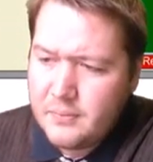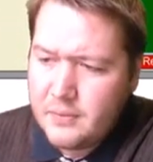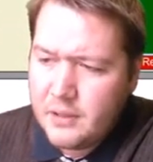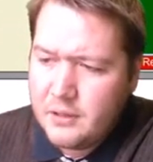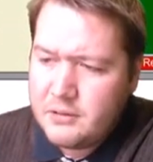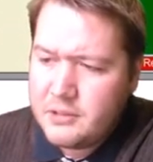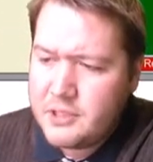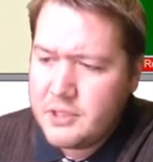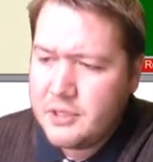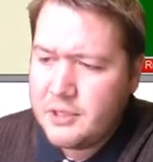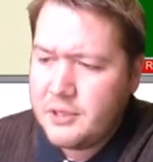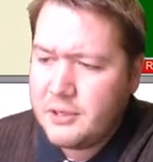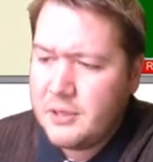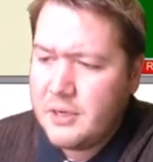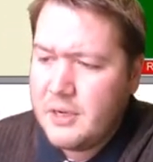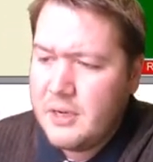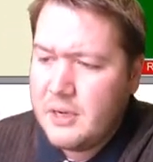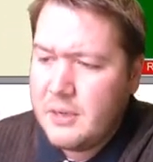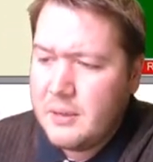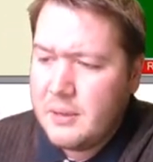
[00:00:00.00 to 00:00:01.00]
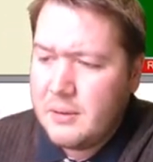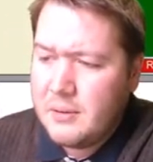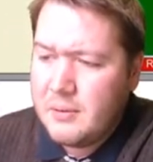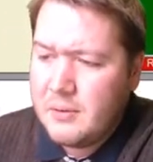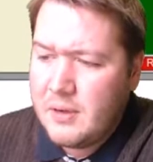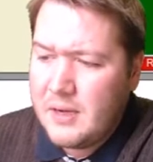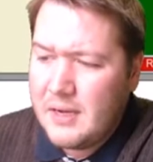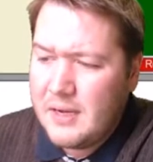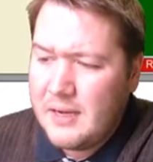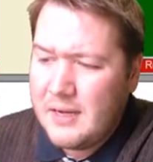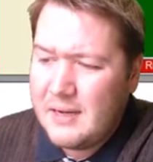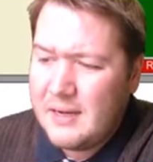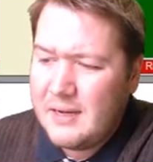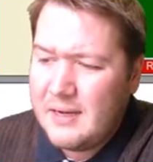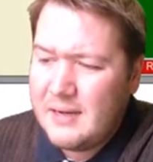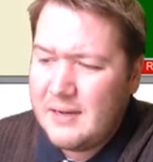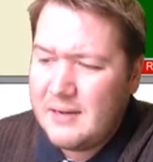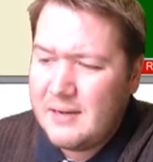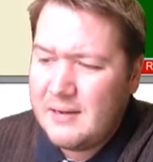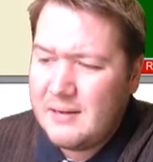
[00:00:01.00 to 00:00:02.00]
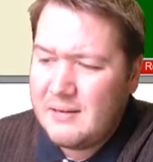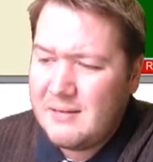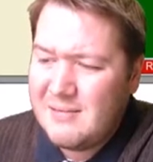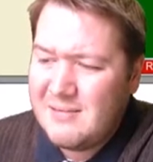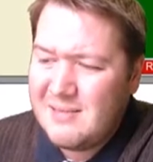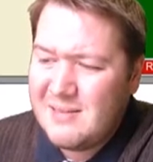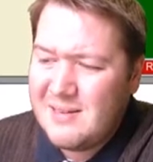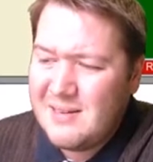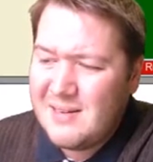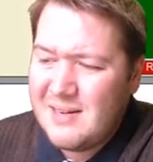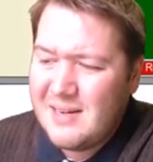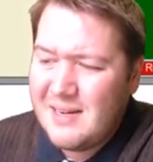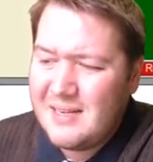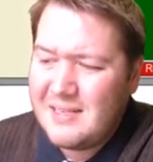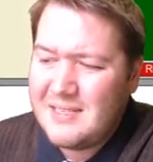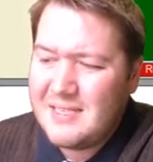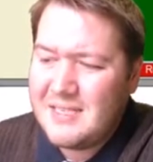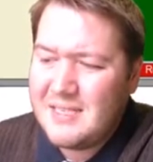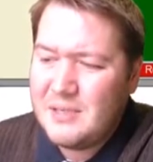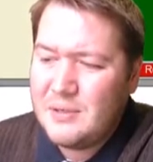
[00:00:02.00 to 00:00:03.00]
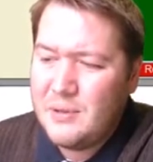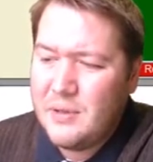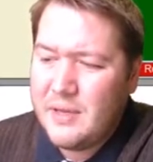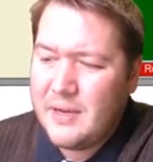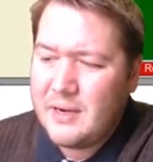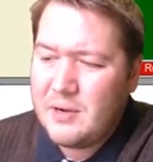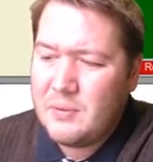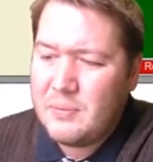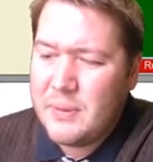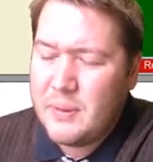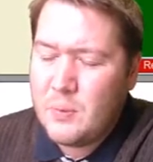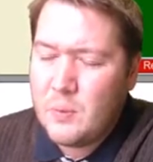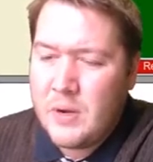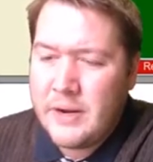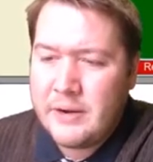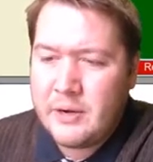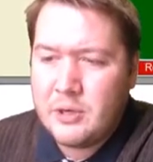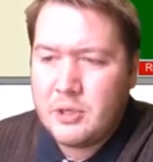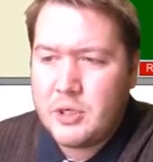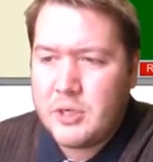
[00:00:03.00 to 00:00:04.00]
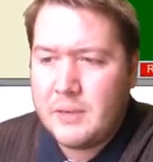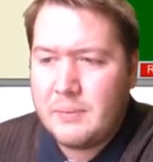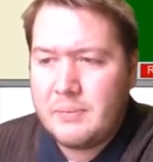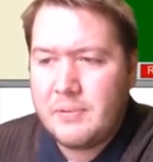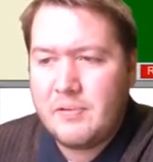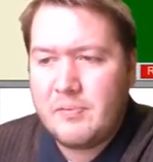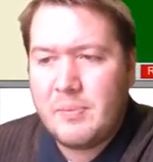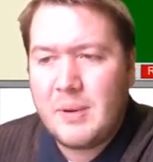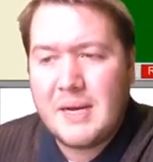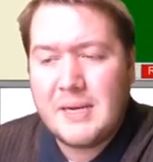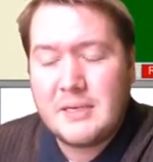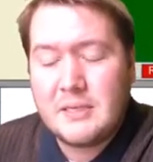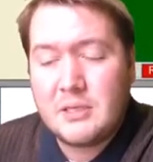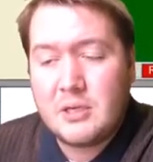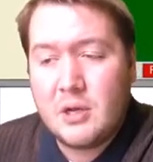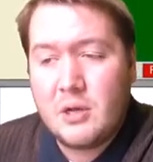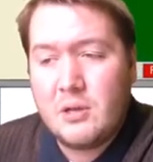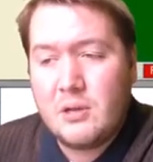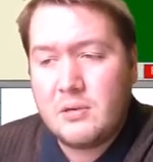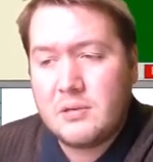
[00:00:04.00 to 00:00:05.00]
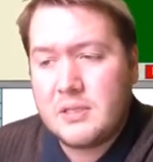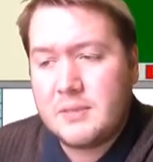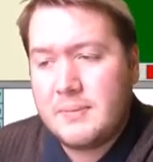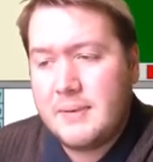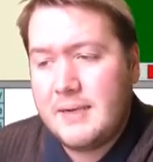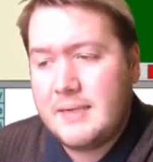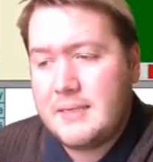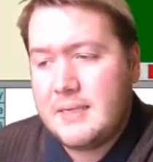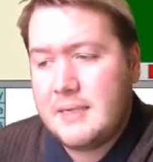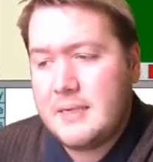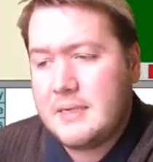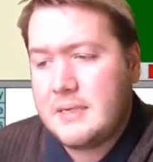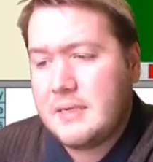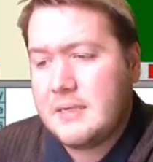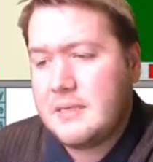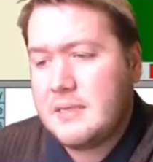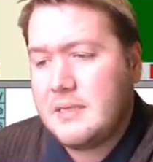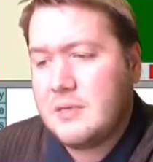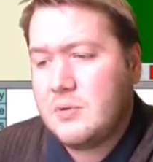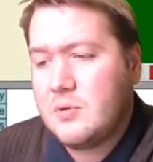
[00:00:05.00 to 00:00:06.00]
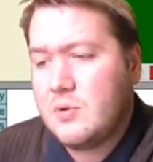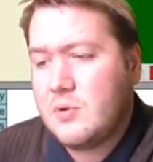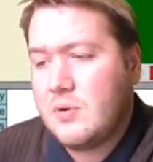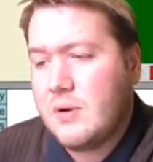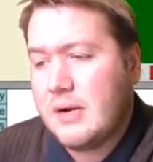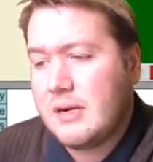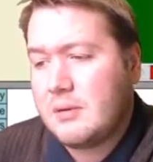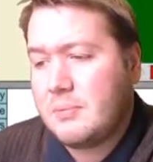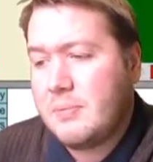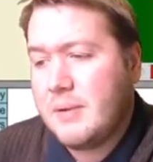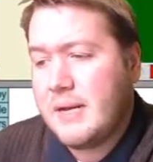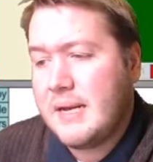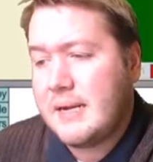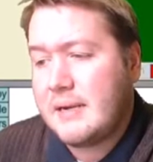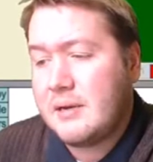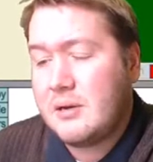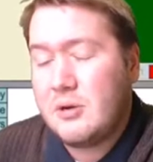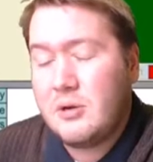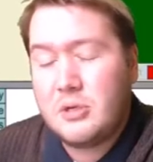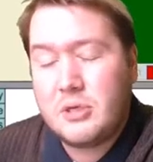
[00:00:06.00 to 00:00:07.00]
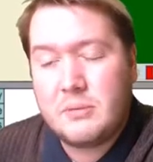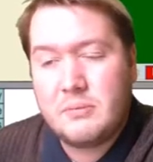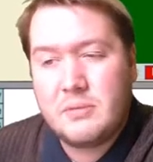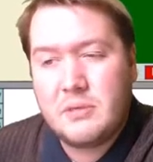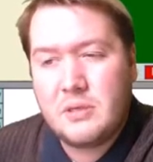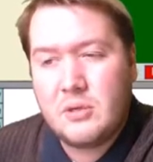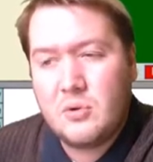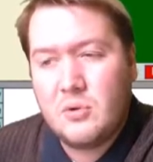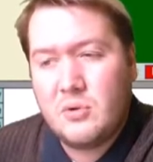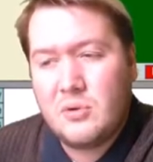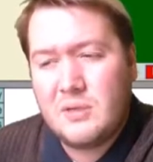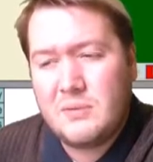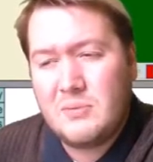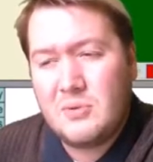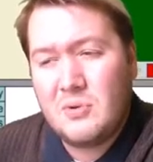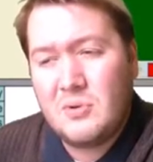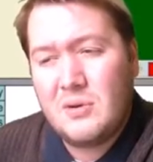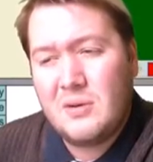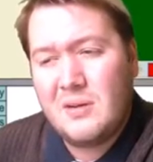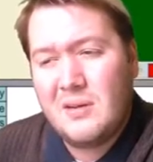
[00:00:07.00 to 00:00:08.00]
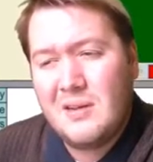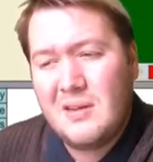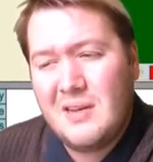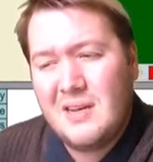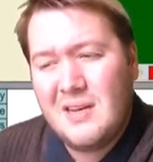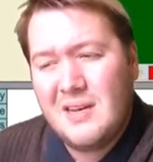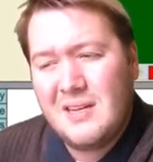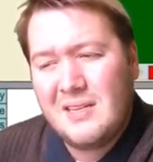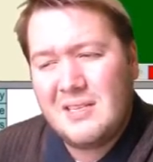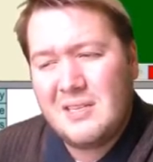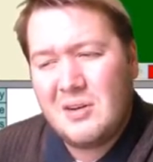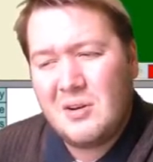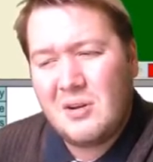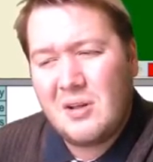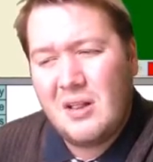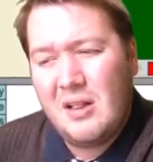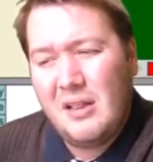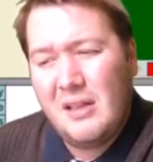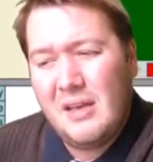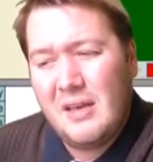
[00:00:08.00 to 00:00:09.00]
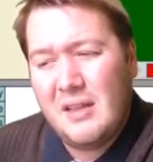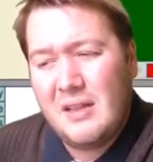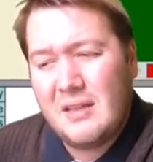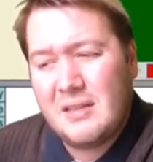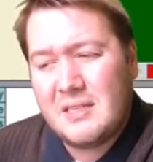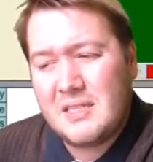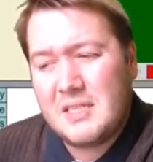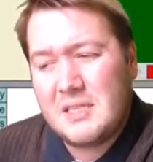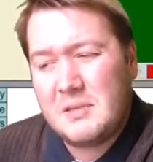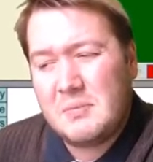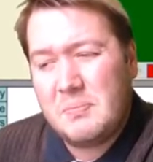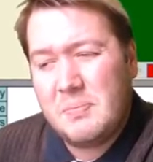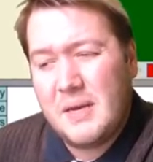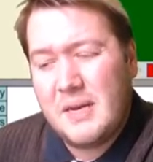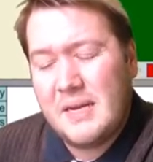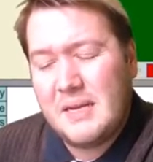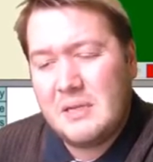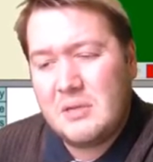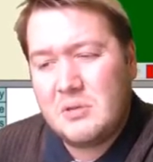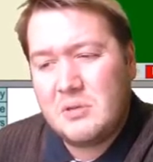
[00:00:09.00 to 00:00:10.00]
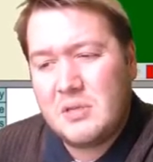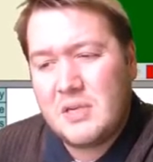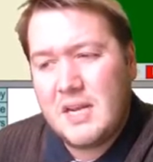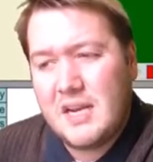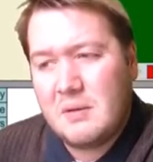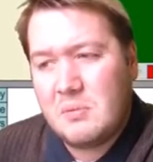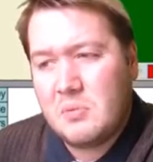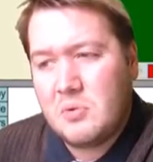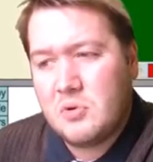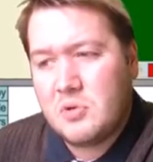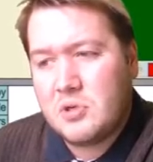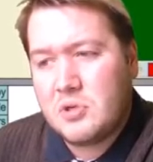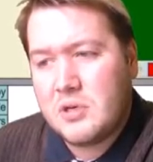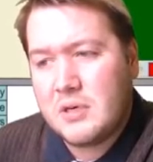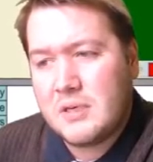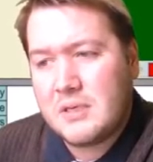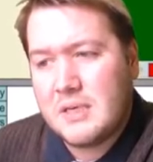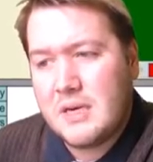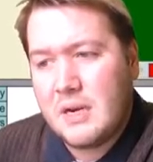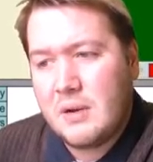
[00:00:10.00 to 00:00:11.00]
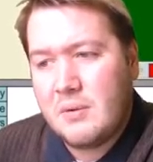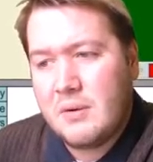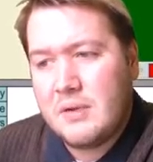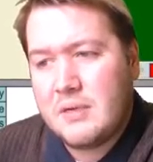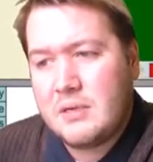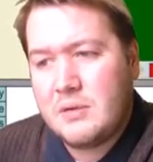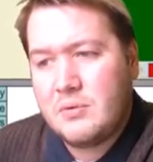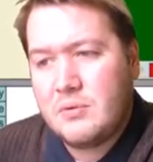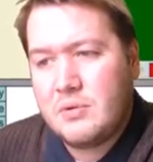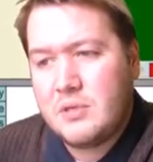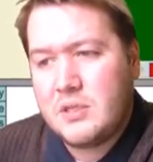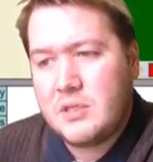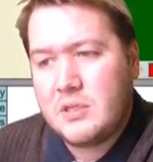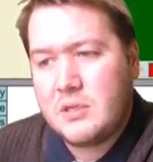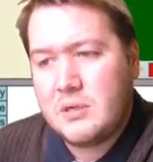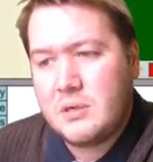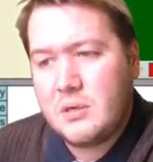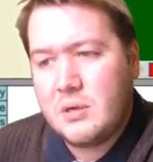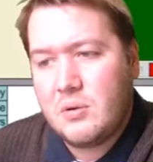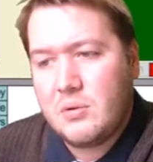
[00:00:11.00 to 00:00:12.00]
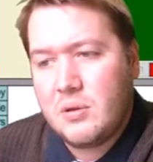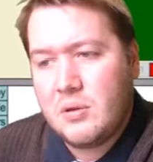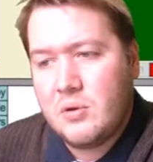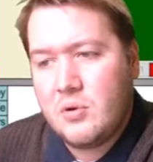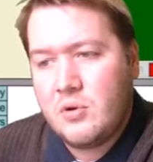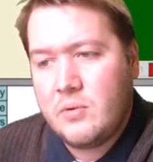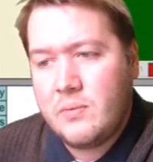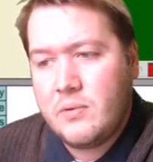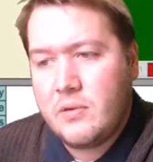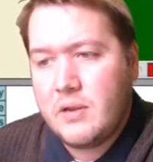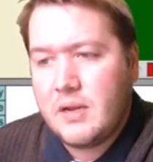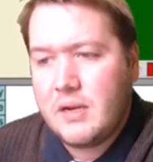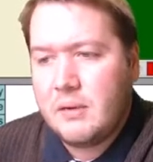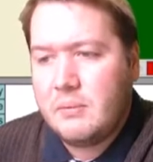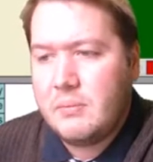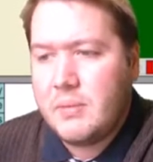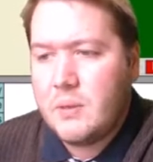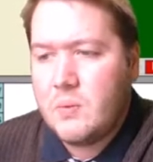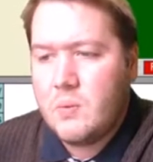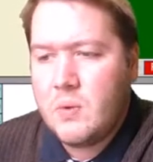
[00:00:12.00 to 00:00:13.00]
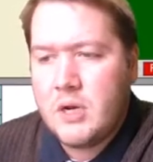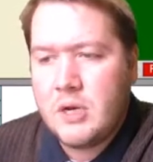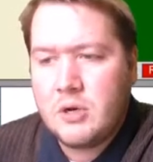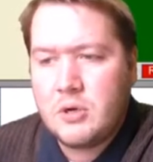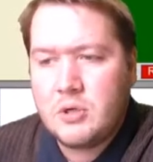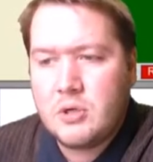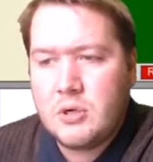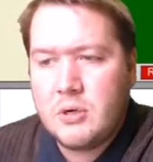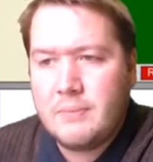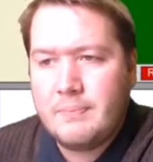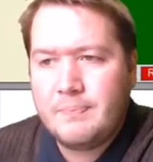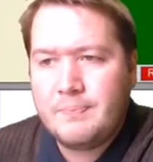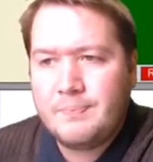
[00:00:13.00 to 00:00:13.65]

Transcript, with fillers: So, uh, I still think I'll bid one no trump. If partner's got long spades, they can still correct back, no trump scores more. It's not clear that spades would take more tricks anyway, so we'll just go the normal thing and bid one no trump.